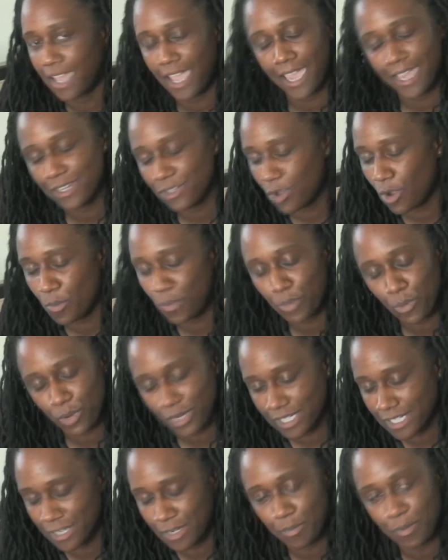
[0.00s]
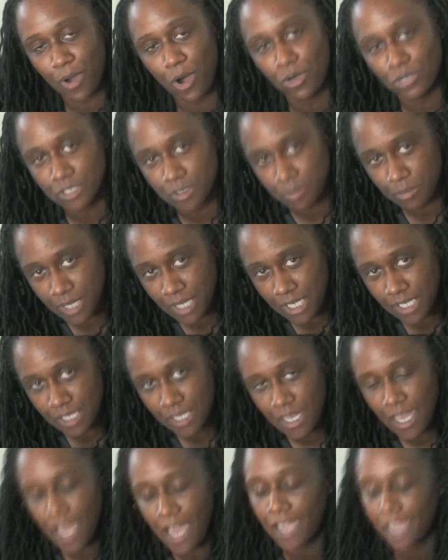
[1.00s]
Ain't no point in opposing me.
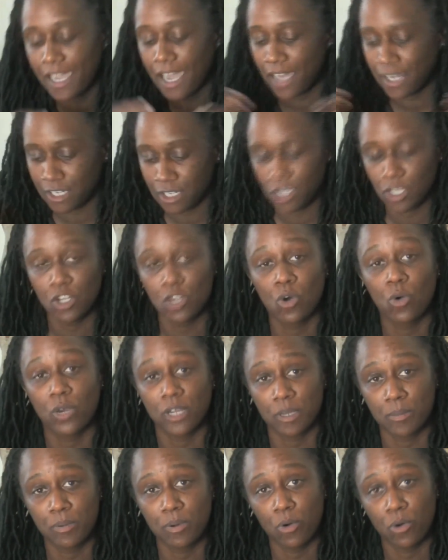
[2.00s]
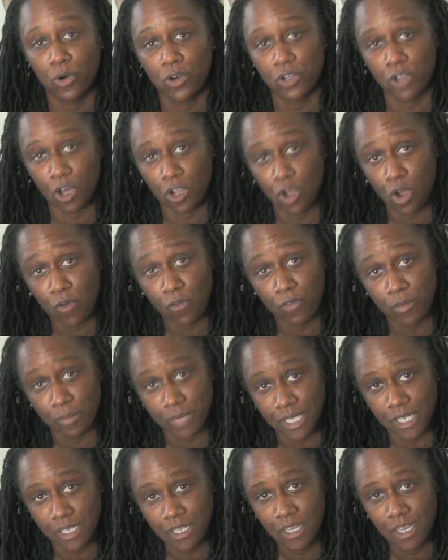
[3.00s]
I got an anointing pouring all over
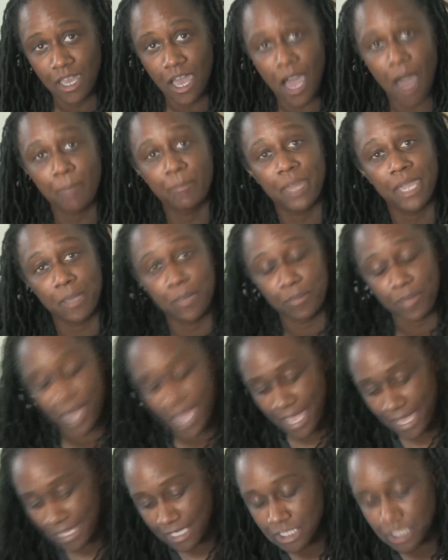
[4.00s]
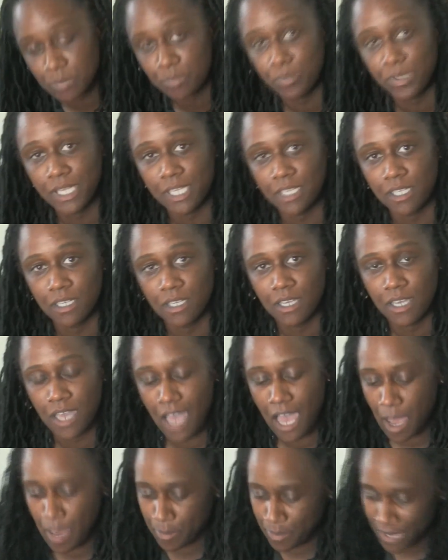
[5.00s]
me. I make pain speak.
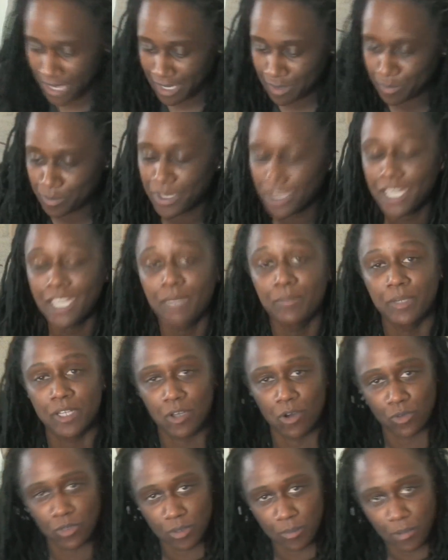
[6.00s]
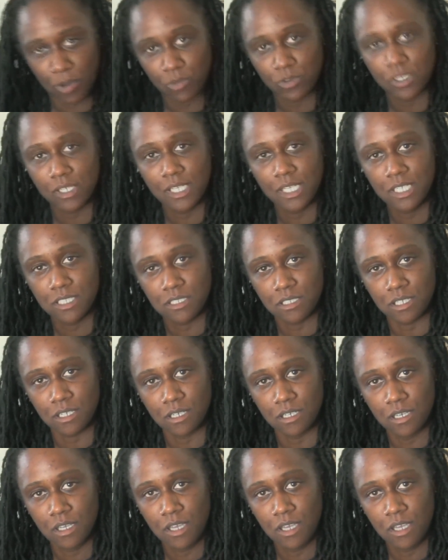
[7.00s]
I paint pigment on the Mona Lisa.